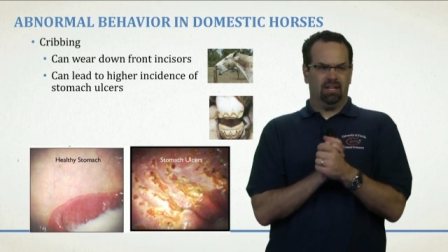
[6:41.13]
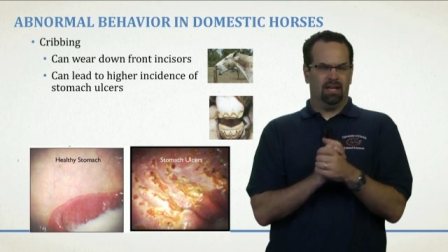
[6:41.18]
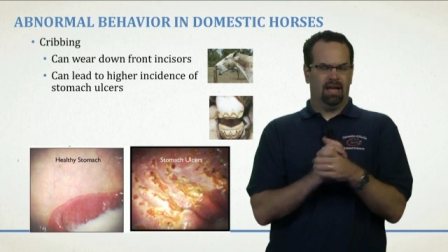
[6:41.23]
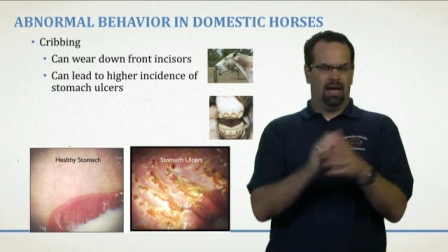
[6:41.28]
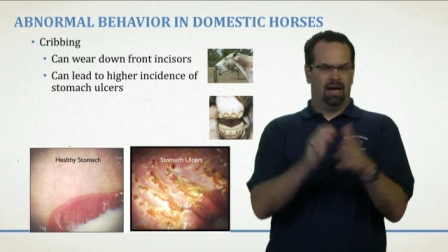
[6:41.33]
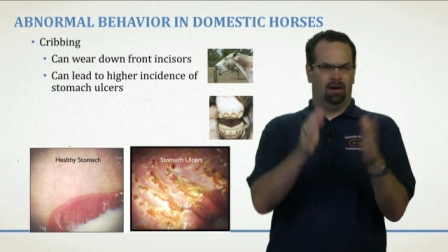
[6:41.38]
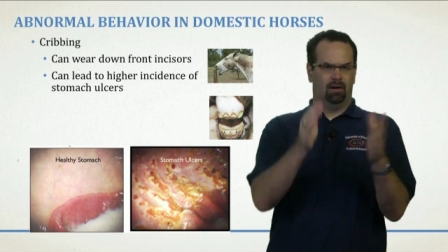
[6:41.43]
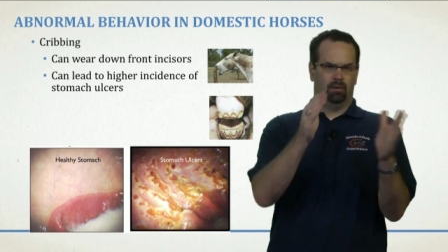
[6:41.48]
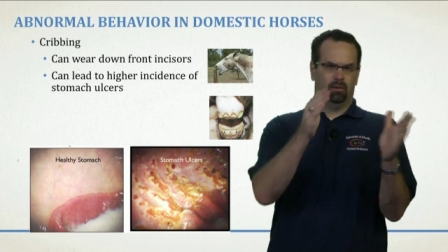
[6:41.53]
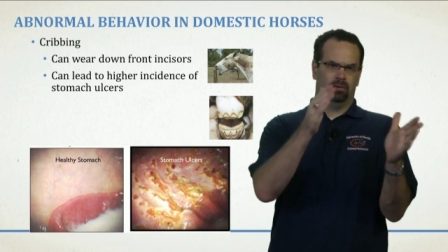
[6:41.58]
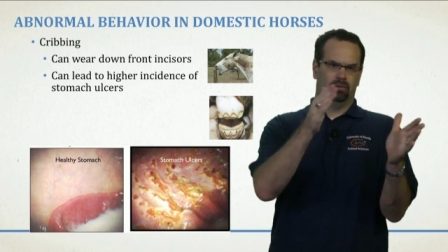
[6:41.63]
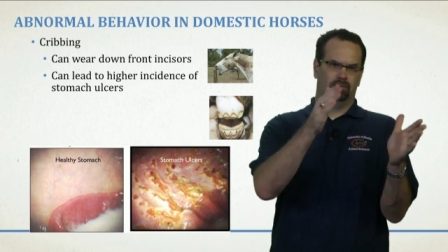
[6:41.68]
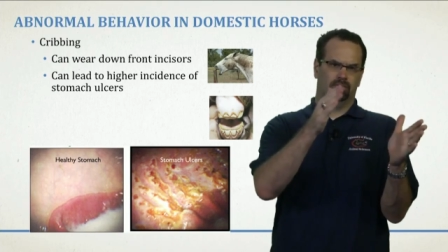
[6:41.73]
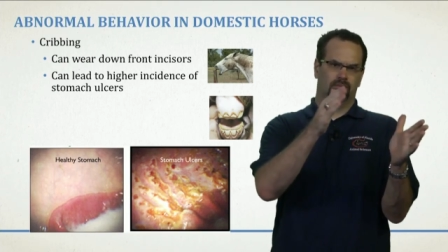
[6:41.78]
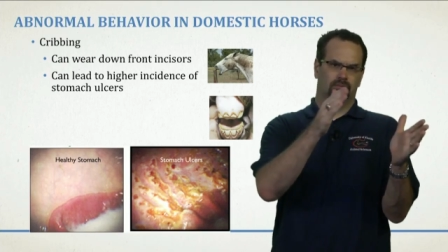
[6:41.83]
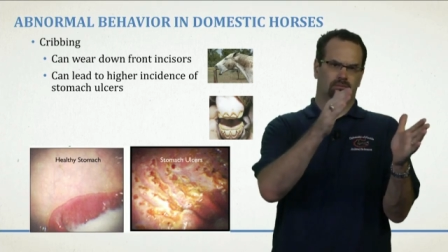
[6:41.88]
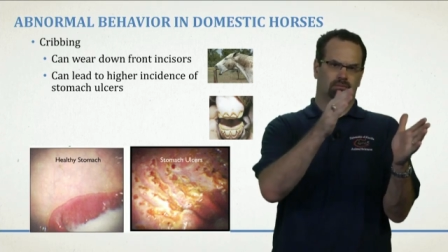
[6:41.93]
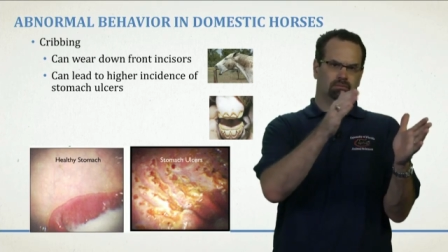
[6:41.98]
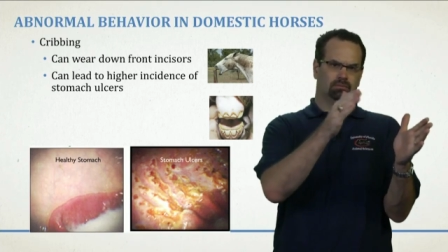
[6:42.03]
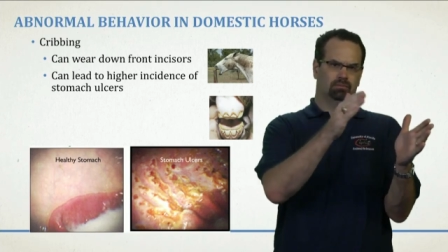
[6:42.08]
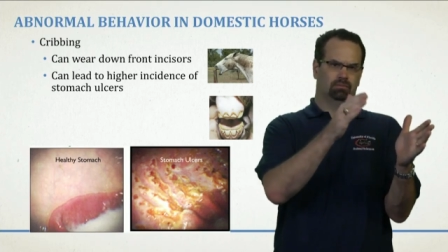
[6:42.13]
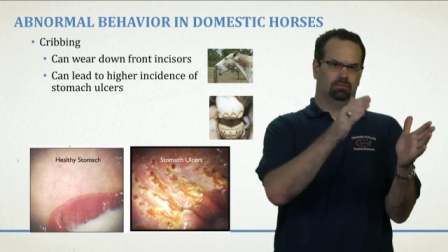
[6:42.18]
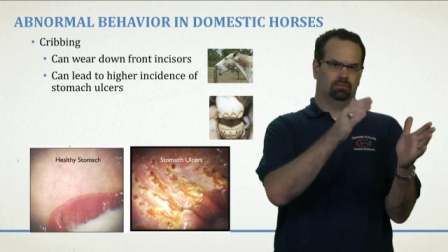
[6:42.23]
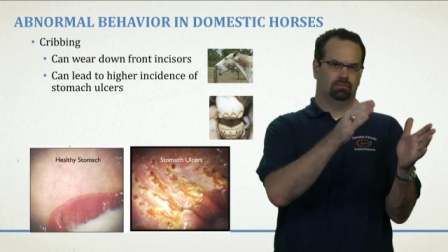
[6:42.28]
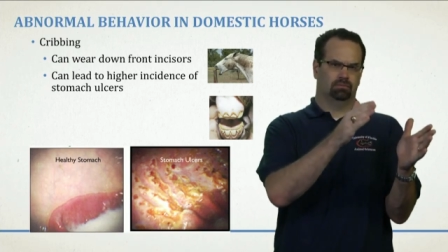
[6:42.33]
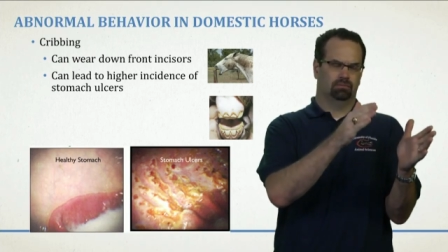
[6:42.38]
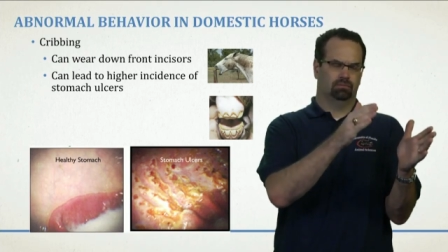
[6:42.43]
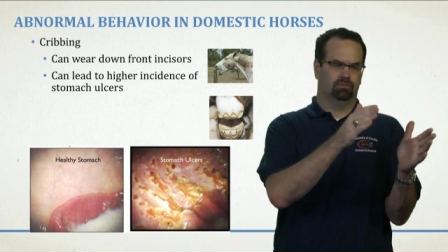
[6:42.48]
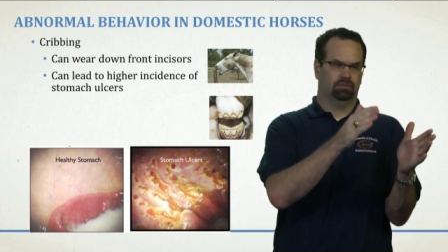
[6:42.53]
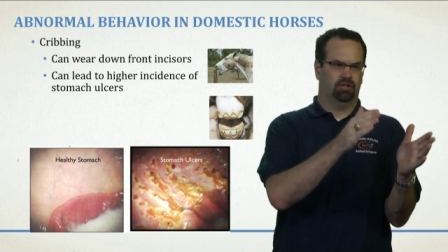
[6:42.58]
Now,
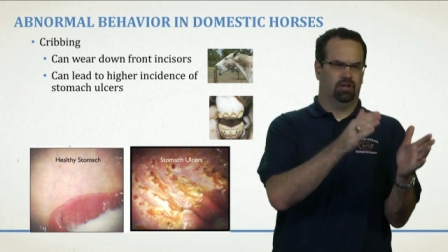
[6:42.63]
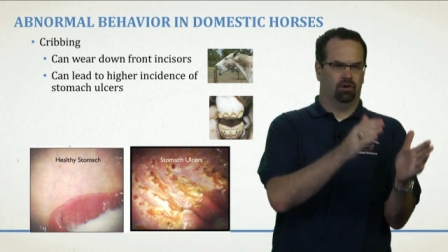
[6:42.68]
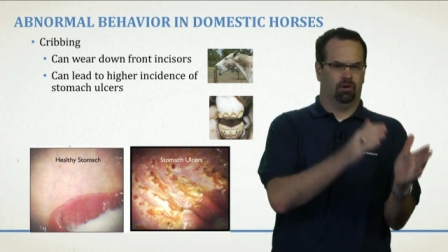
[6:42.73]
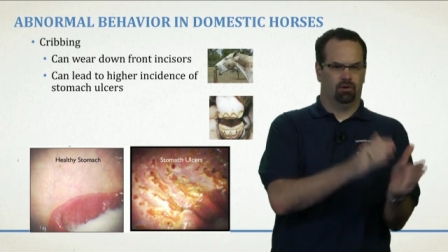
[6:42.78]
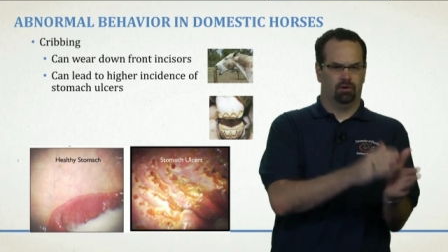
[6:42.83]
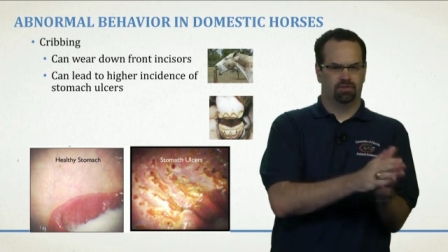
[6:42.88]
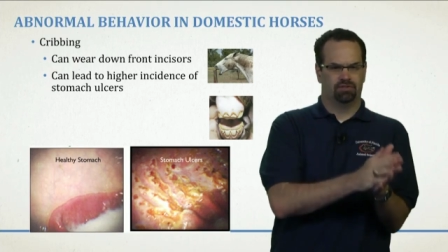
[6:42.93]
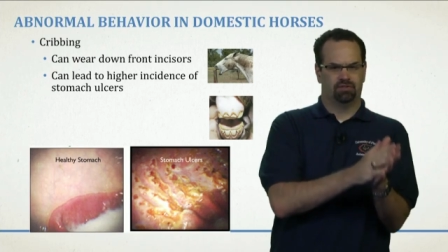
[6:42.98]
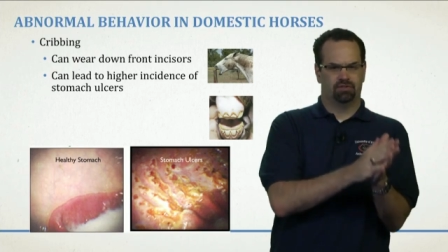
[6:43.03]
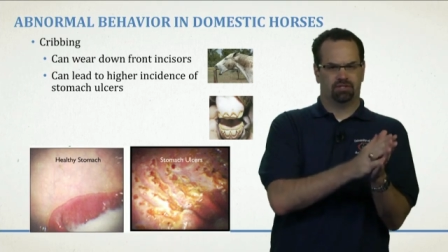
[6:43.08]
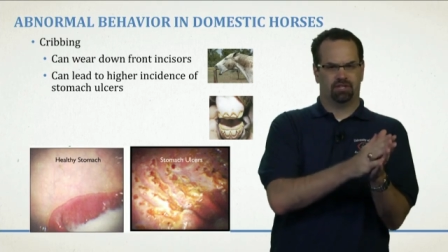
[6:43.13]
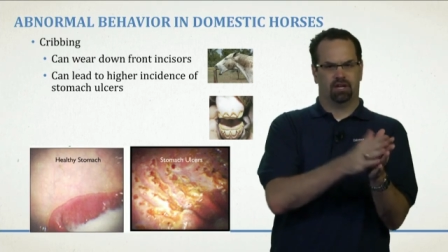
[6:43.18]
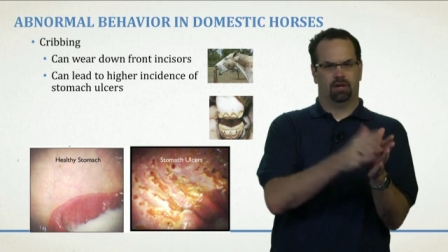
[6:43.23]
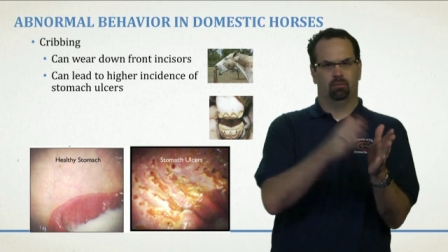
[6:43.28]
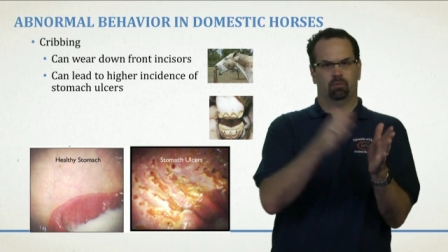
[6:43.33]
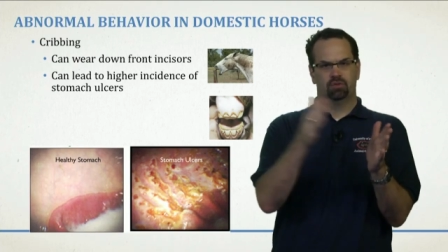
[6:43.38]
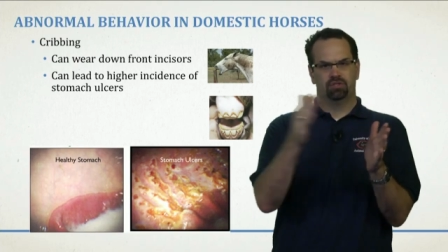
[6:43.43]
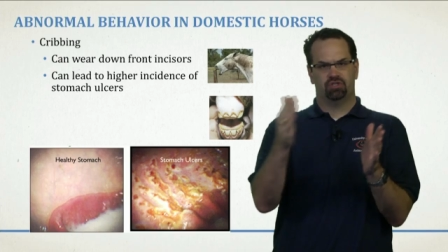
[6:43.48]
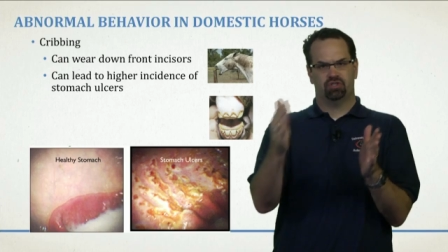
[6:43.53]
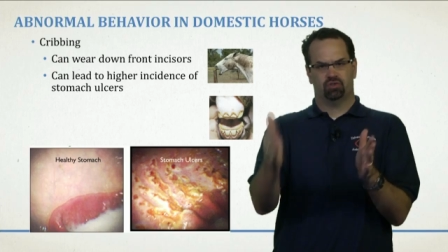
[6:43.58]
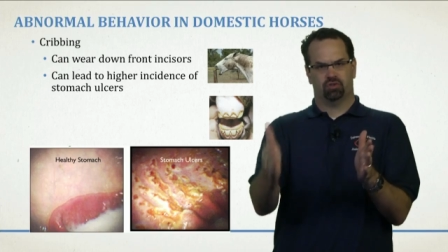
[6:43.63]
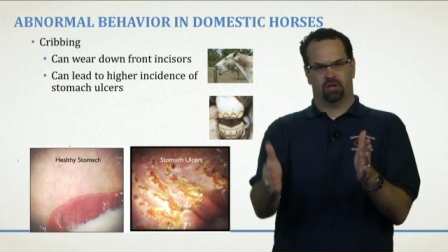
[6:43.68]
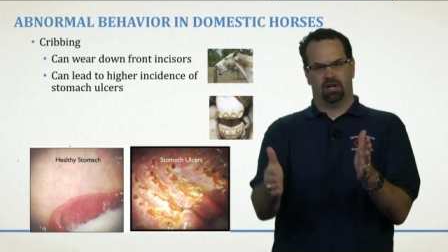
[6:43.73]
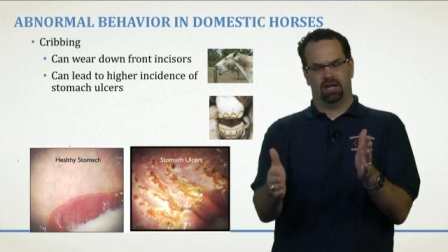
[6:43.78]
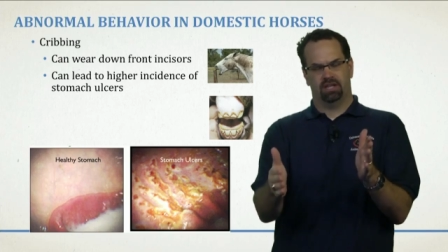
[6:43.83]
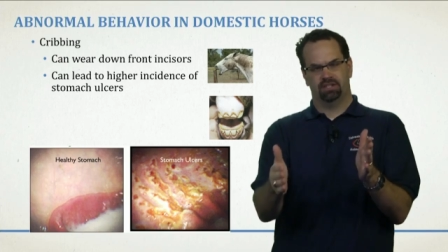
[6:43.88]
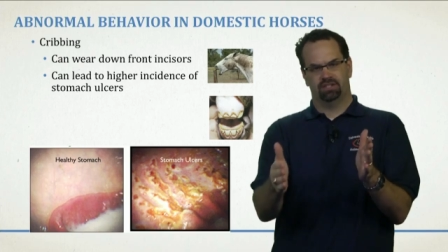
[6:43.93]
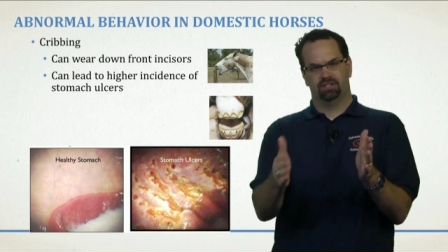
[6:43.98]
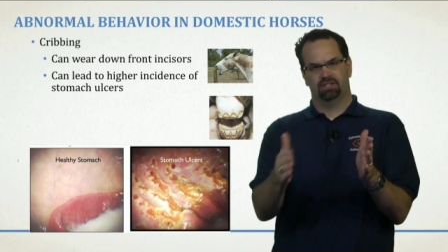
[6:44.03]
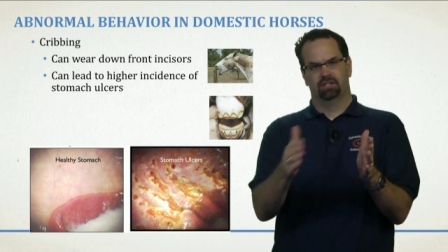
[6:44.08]
ulcers come with
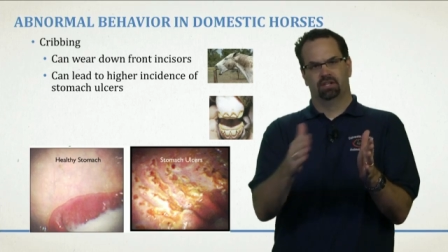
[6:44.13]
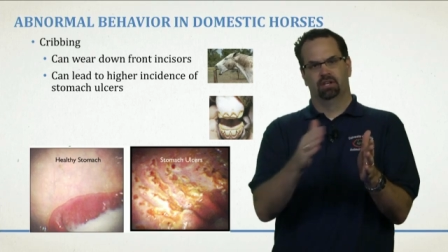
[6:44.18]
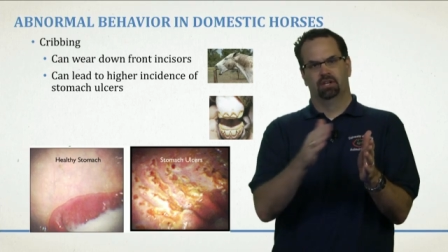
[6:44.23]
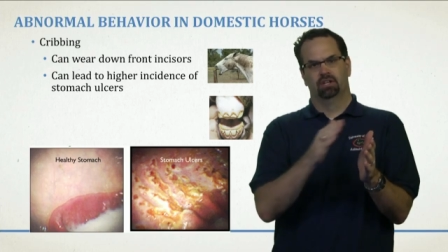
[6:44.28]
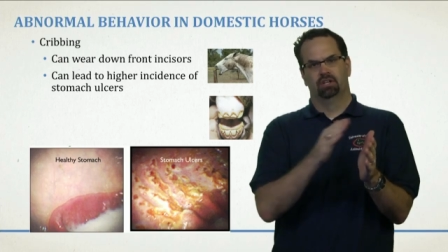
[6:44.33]
stress.